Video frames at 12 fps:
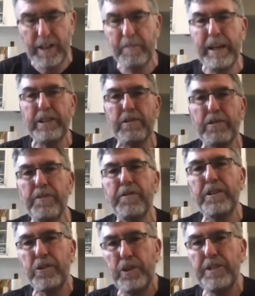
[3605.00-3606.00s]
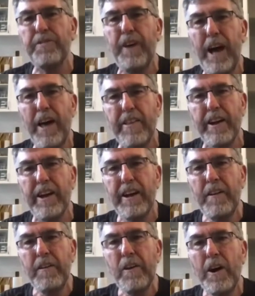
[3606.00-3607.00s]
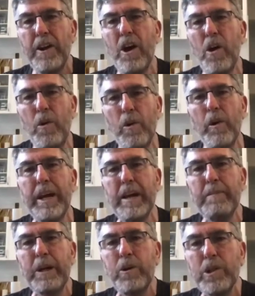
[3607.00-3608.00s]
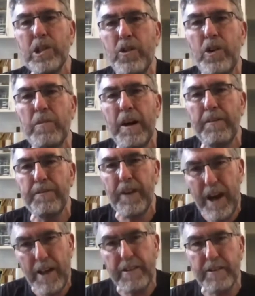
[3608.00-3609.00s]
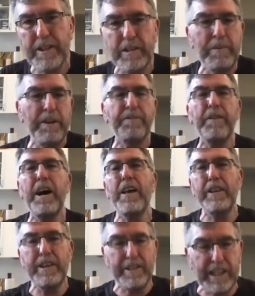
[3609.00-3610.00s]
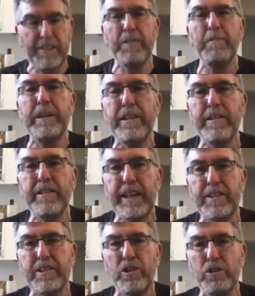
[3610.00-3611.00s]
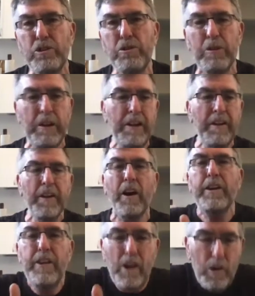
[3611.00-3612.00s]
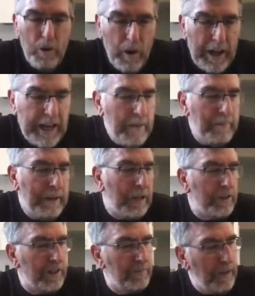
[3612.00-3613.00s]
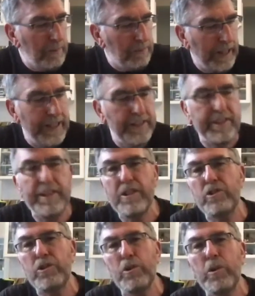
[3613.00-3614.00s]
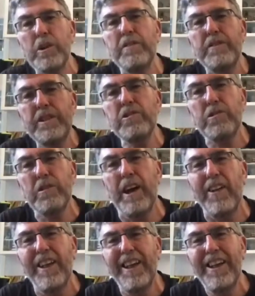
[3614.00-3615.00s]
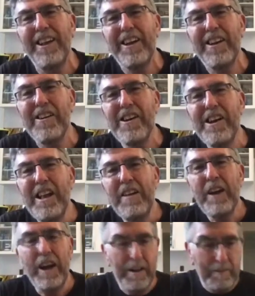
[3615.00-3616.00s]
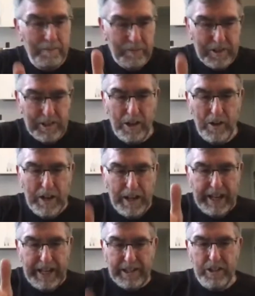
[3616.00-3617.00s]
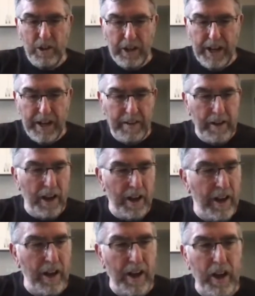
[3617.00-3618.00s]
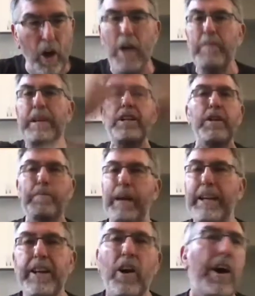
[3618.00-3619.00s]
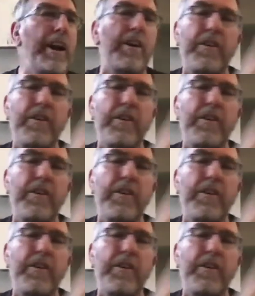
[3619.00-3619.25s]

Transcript: makes reference to his Father. I know who I am because of who my Father is. My Father has given me the things to do. I know who I am because of my place in the story of Israel. All right. So it's not I'm independent, I don't